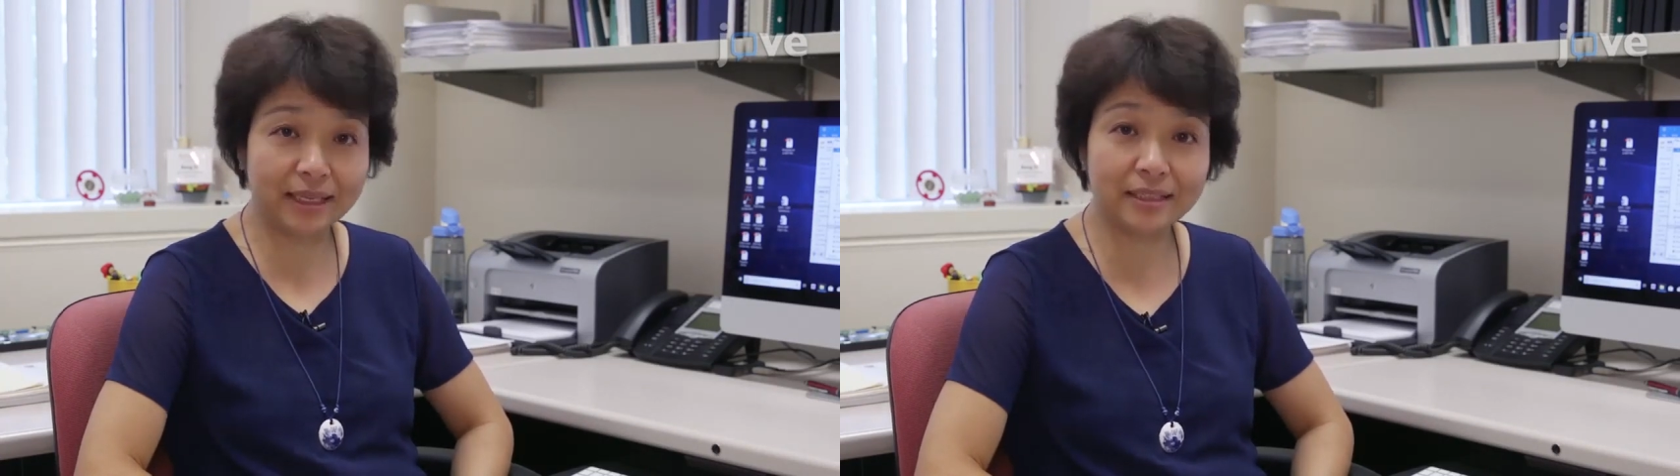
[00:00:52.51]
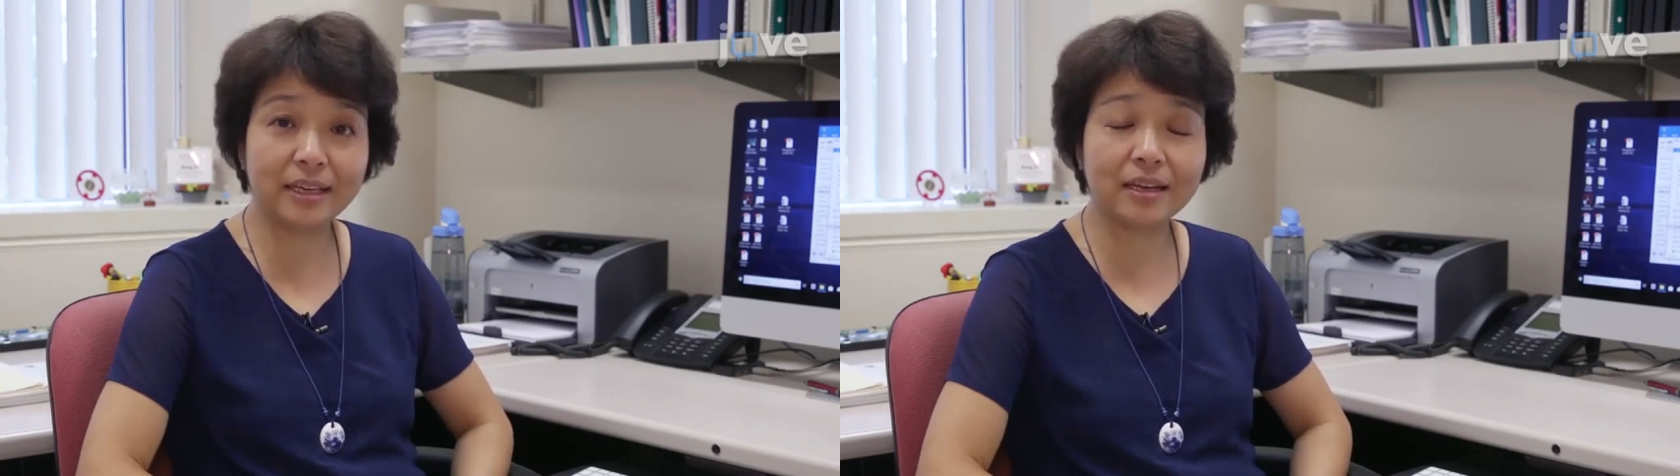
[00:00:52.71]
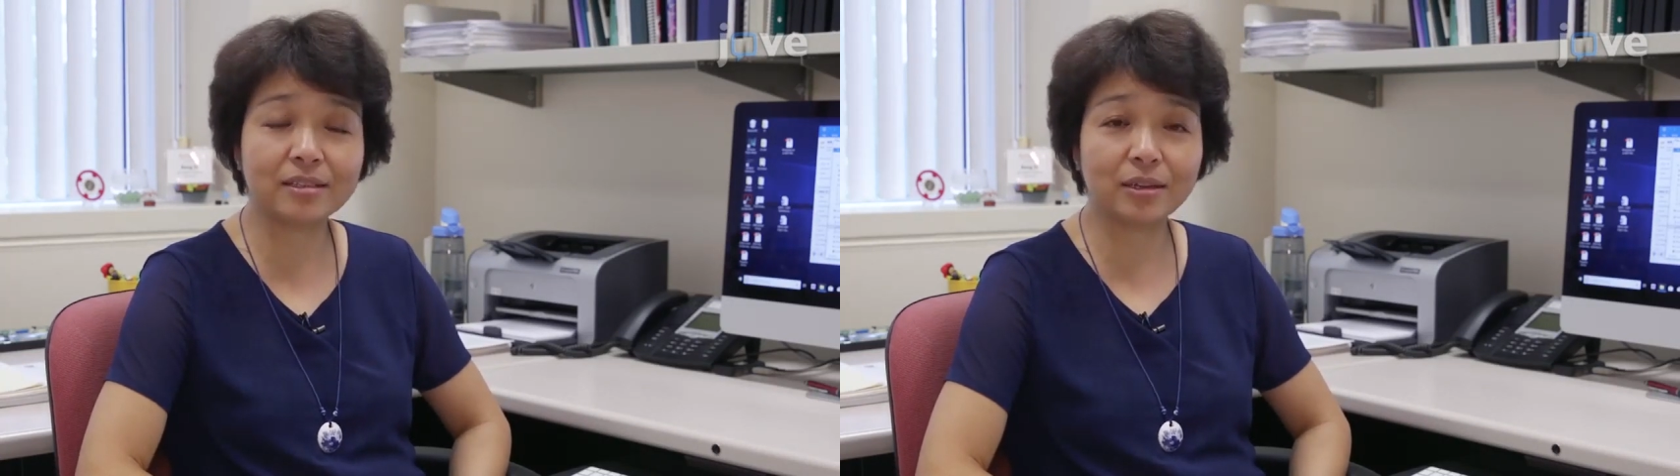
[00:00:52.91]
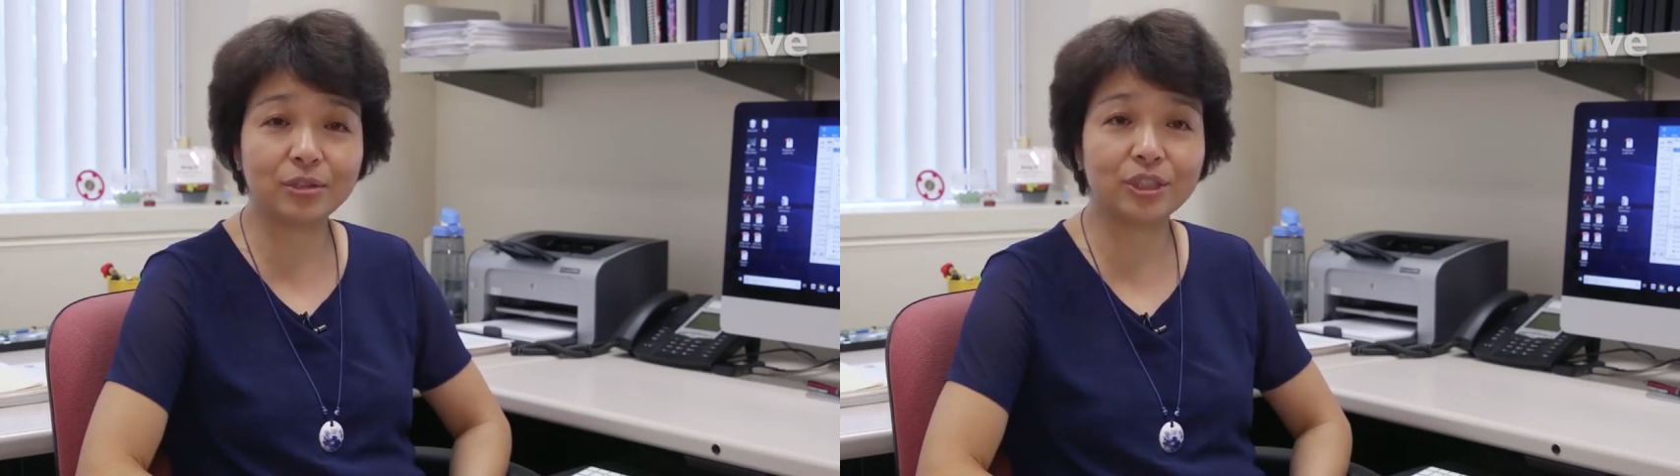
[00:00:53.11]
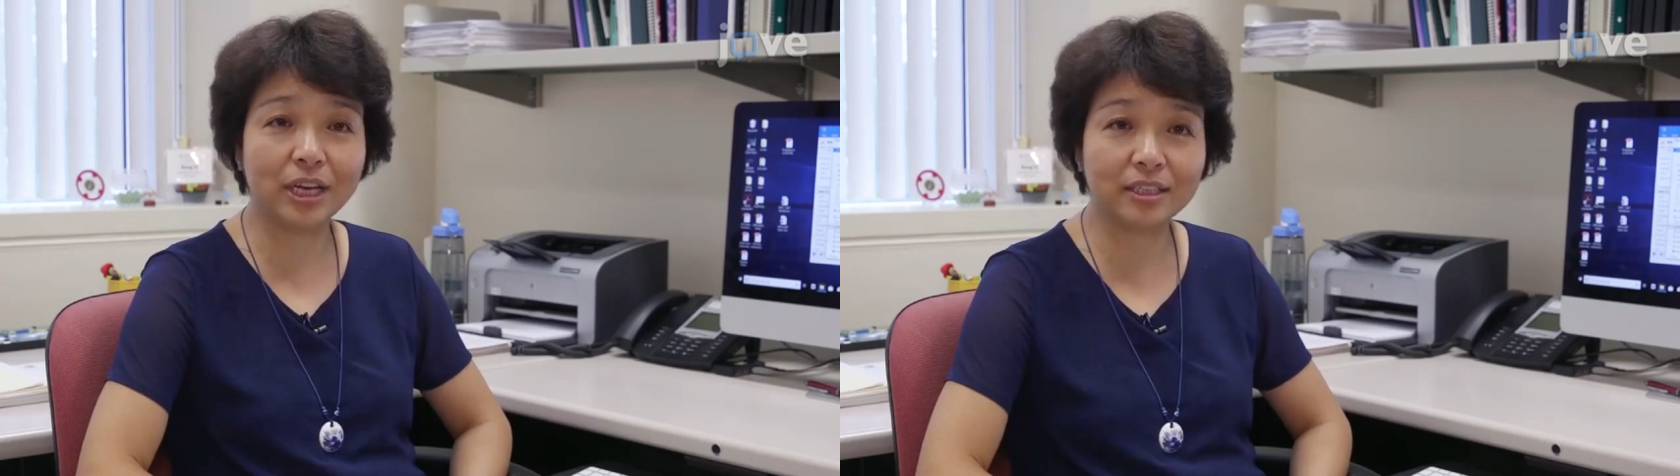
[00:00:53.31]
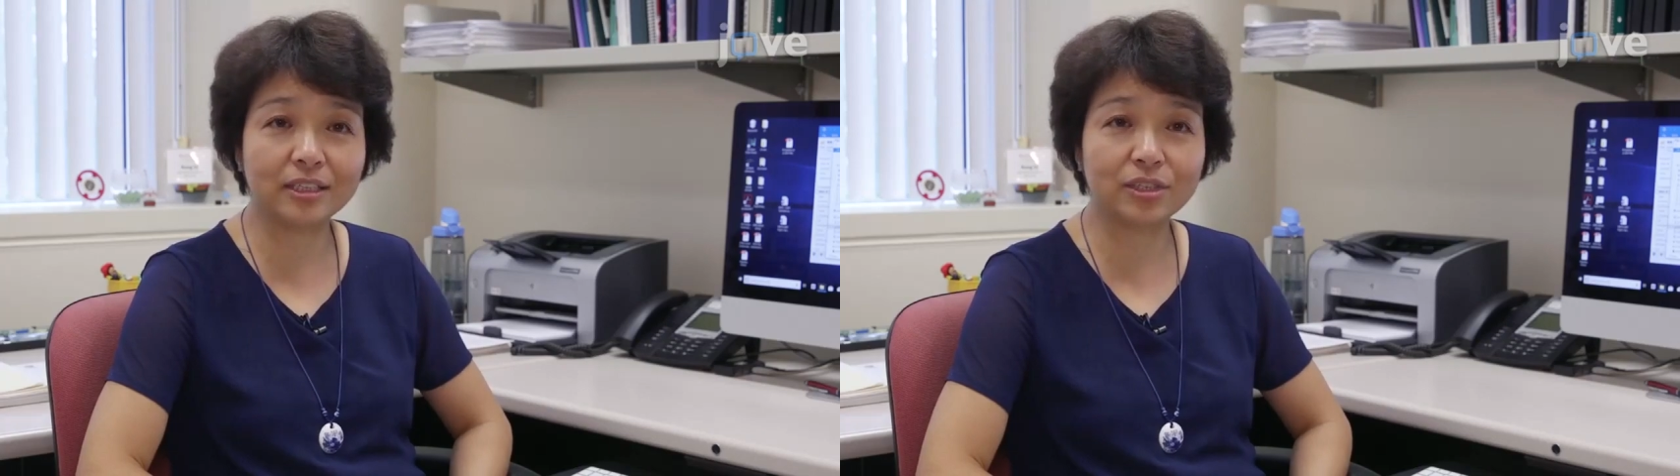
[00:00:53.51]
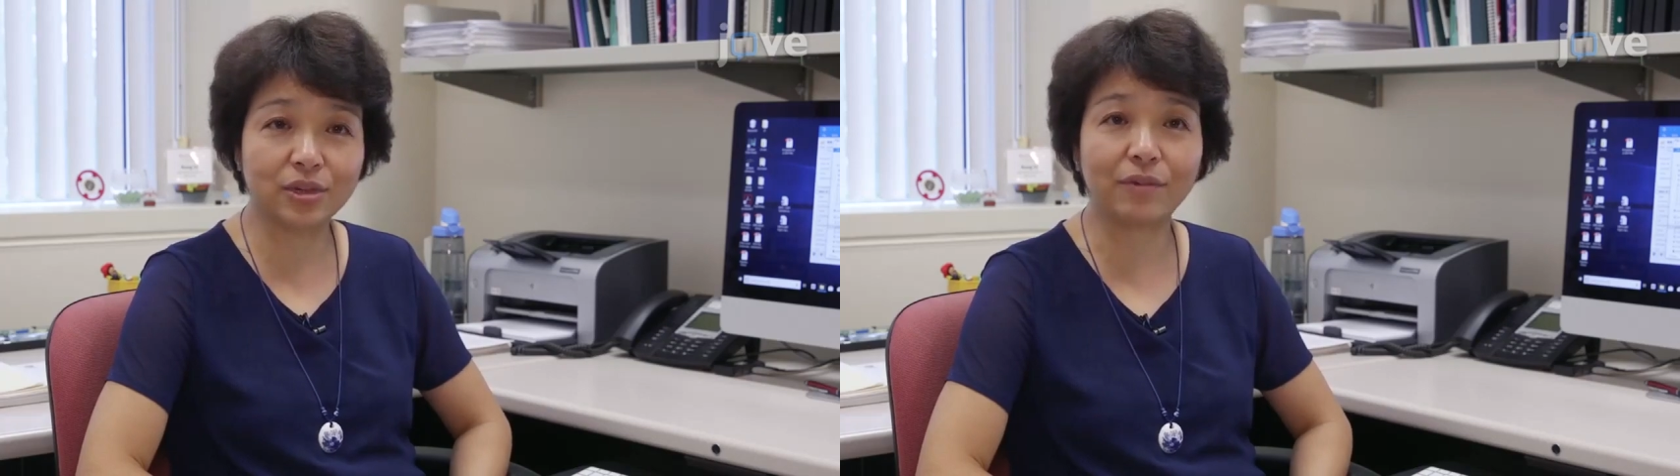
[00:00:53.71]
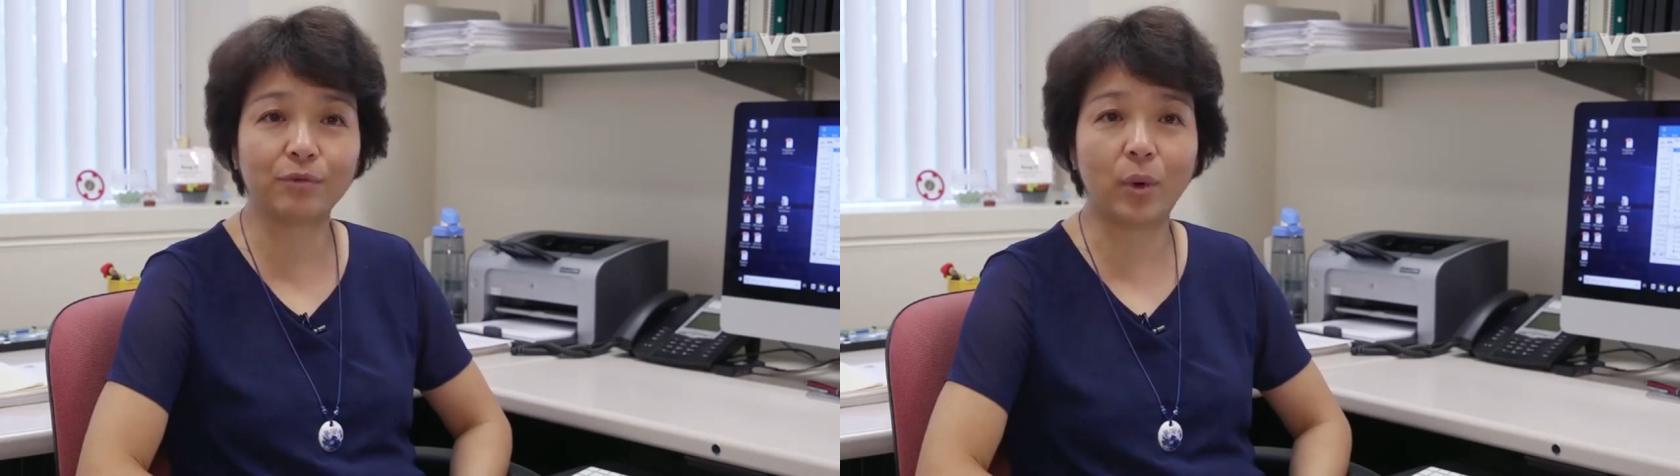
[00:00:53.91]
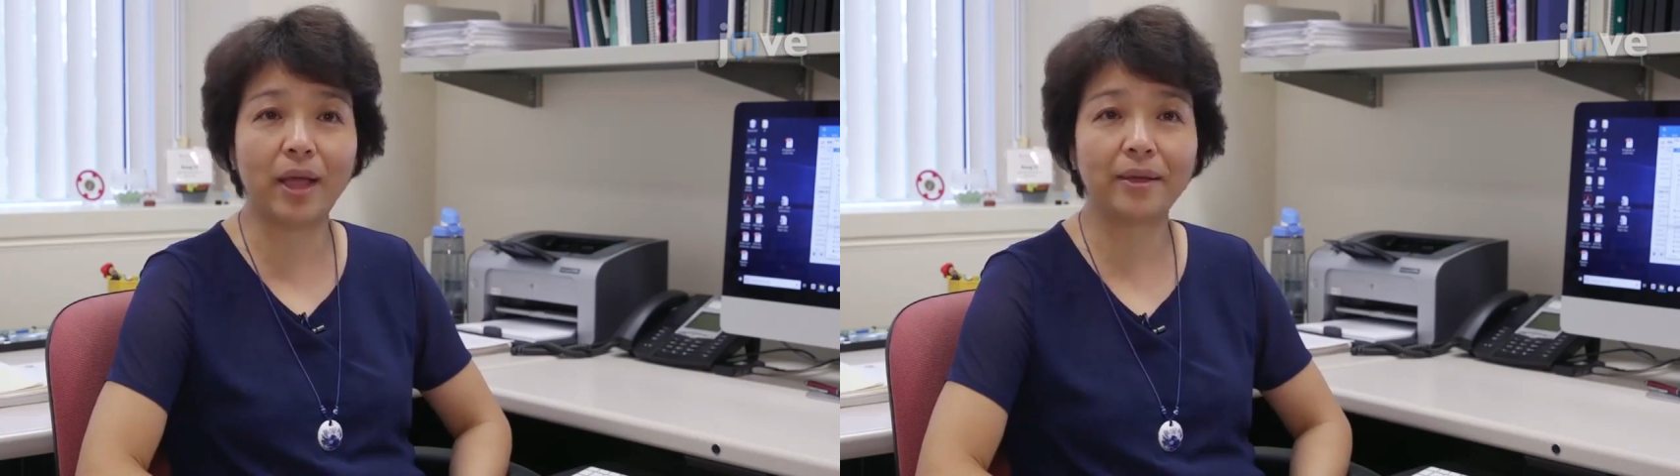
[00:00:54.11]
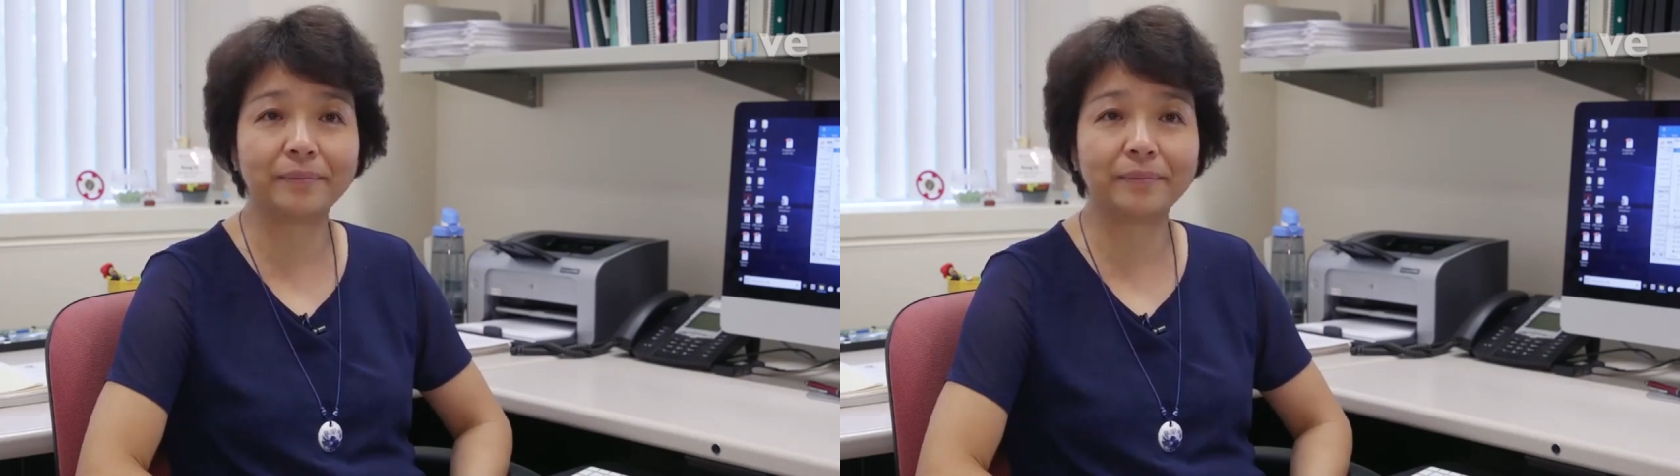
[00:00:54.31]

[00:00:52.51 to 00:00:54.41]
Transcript: and the associated software.